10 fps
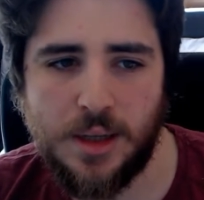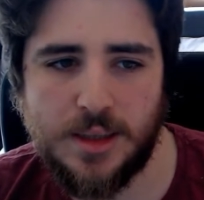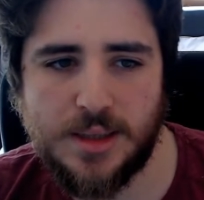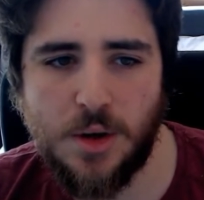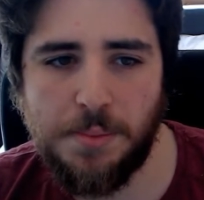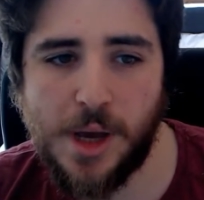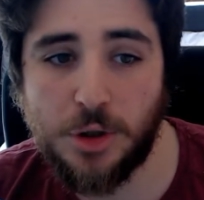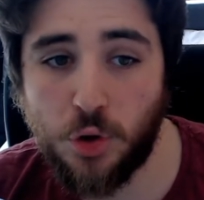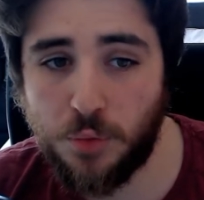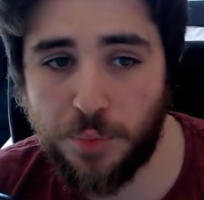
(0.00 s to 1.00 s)
This new API
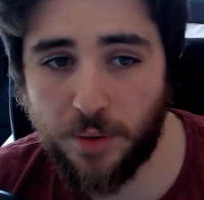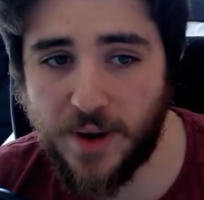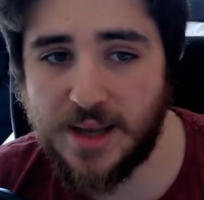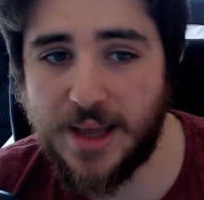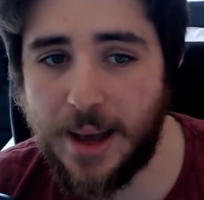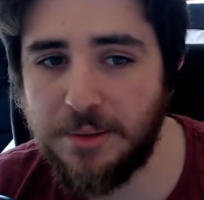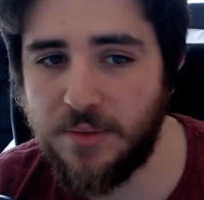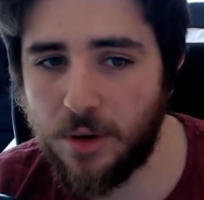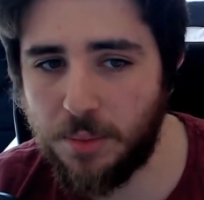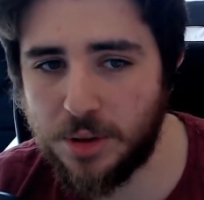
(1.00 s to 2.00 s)
should provide app
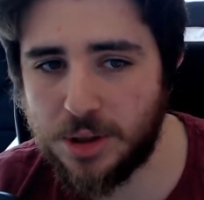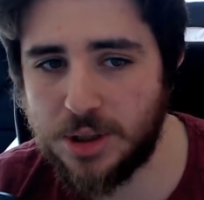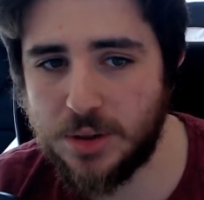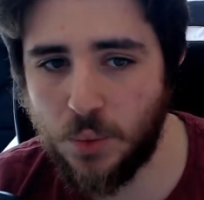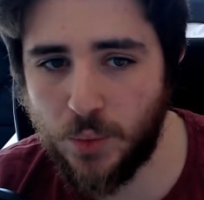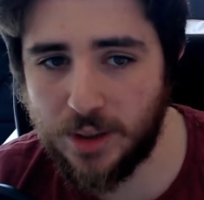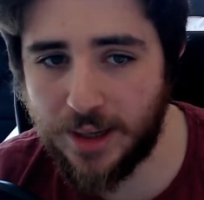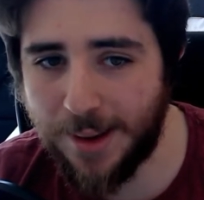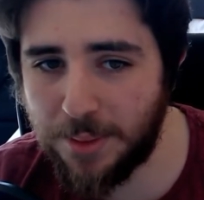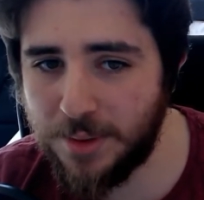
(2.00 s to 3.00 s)
developers with the
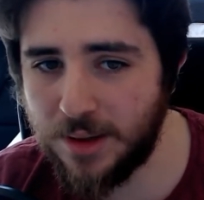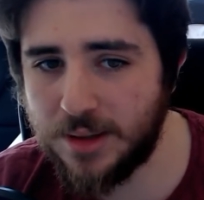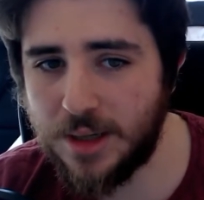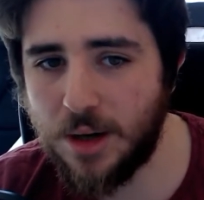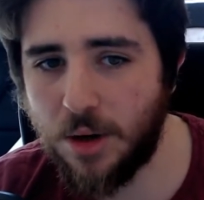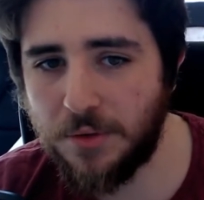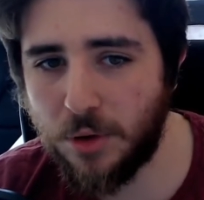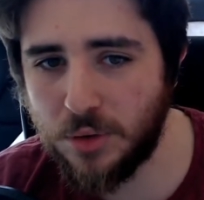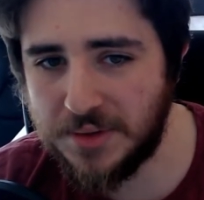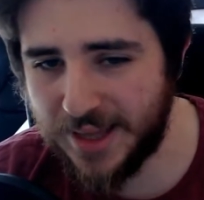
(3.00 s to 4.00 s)
capability of
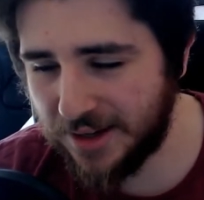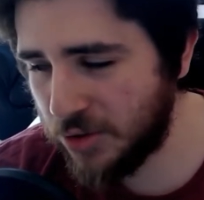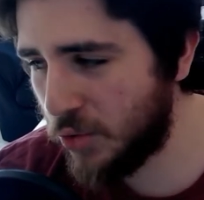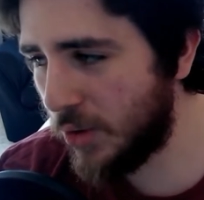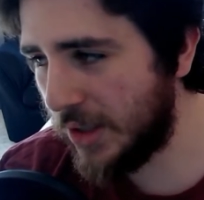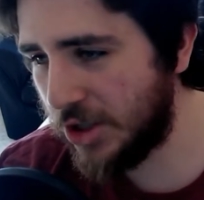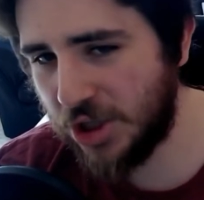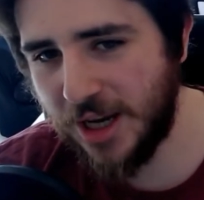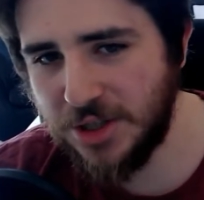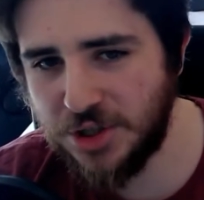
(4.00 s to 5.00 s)
contextually
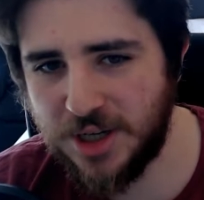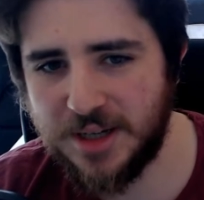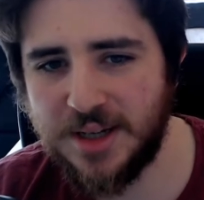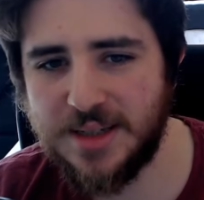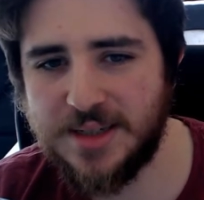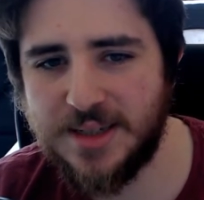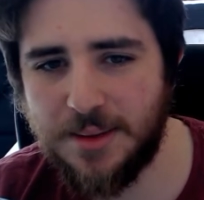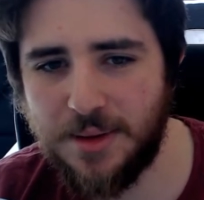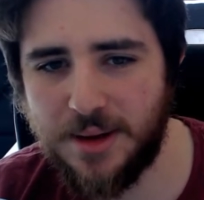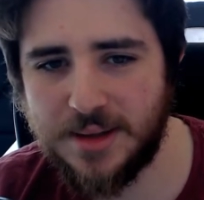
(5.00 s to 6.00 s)
changing
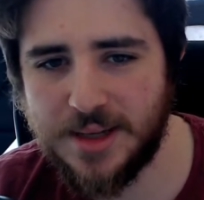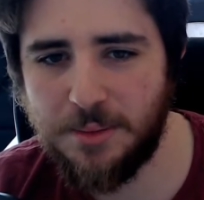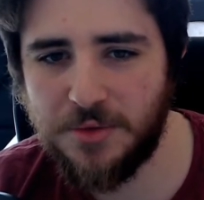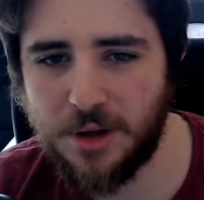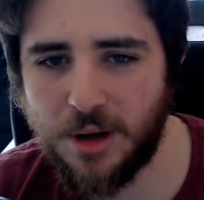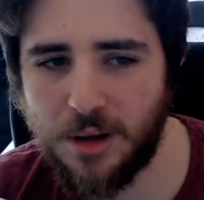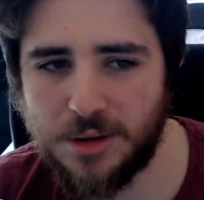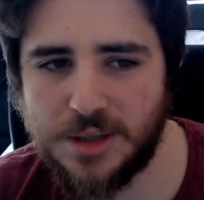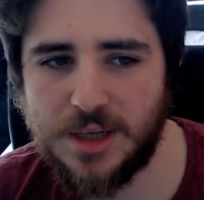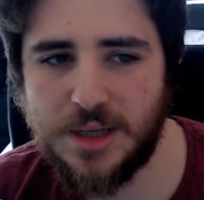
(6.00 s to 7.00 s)
some of the
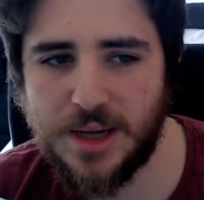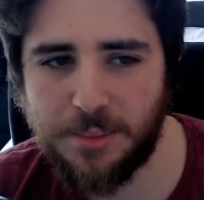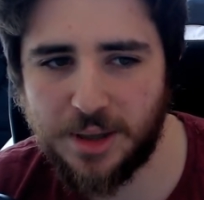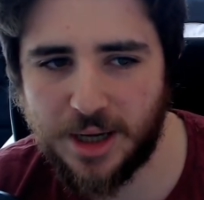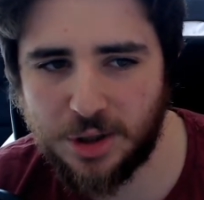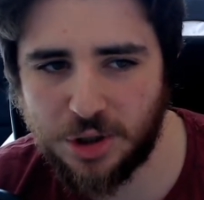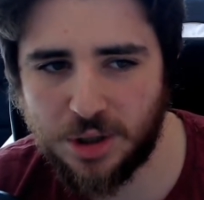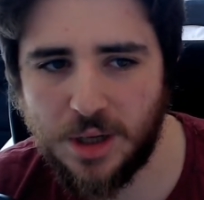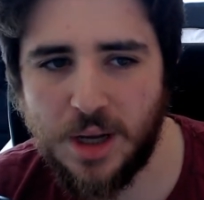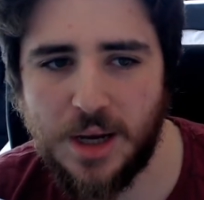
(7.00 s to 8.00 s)
colors in the
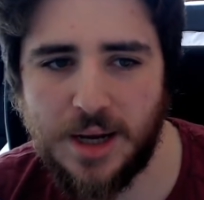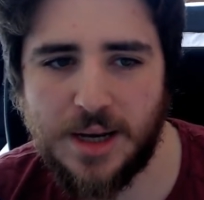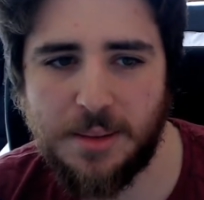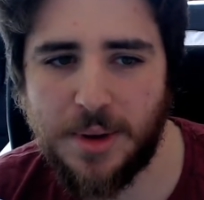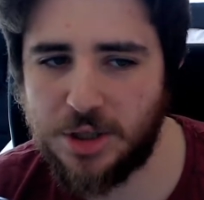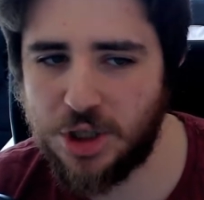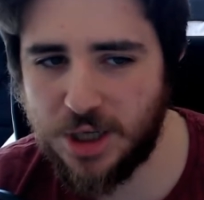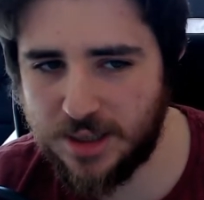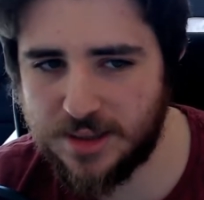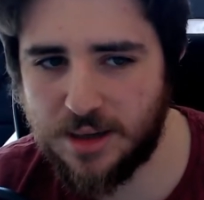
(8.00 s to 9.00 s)
application in a much
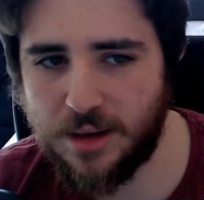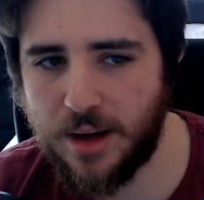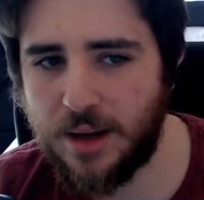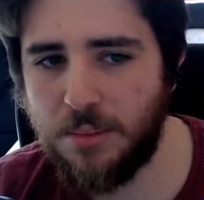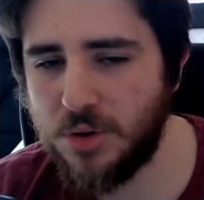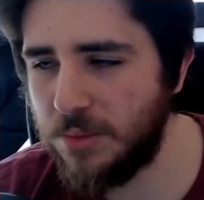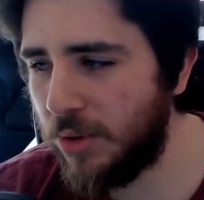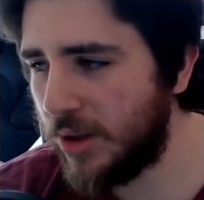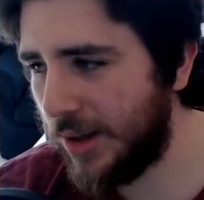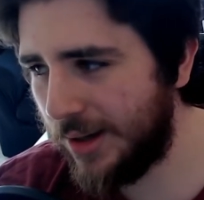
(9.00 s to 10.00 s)
easier and, most
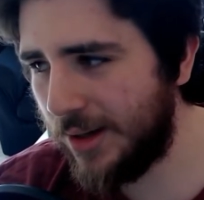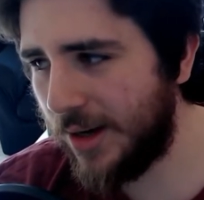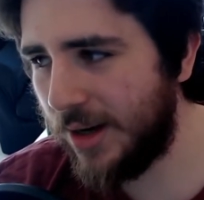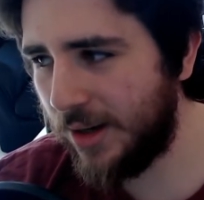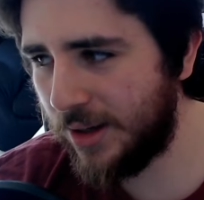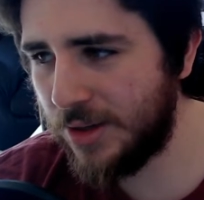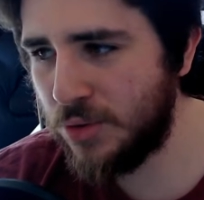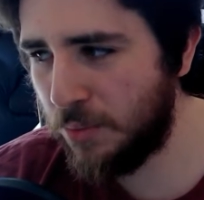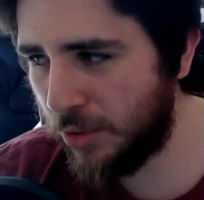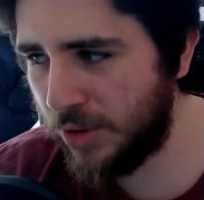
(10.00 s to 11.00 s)
importantly, in
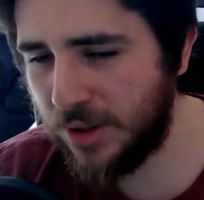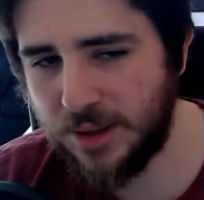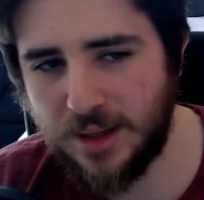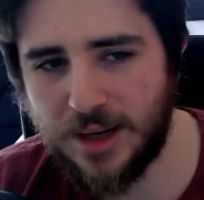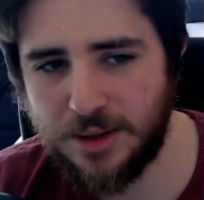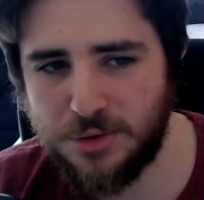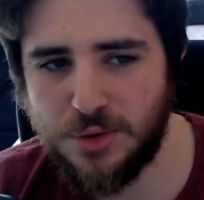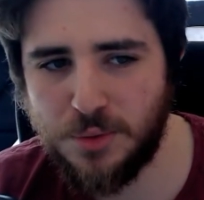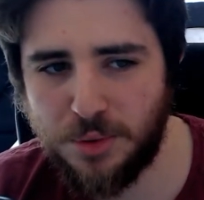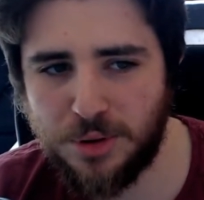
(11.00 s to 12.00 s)
an
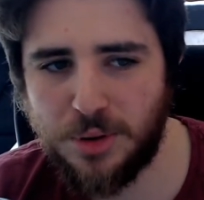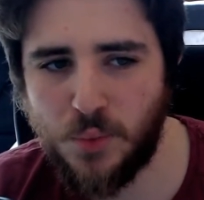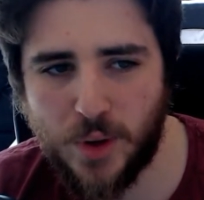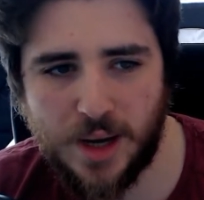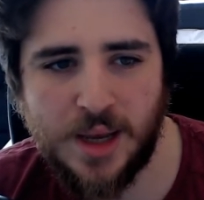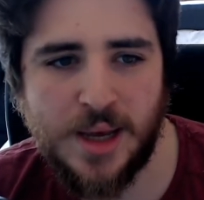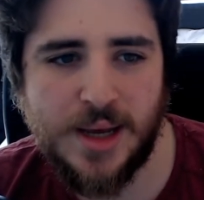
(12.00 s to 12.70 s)
actually supported way.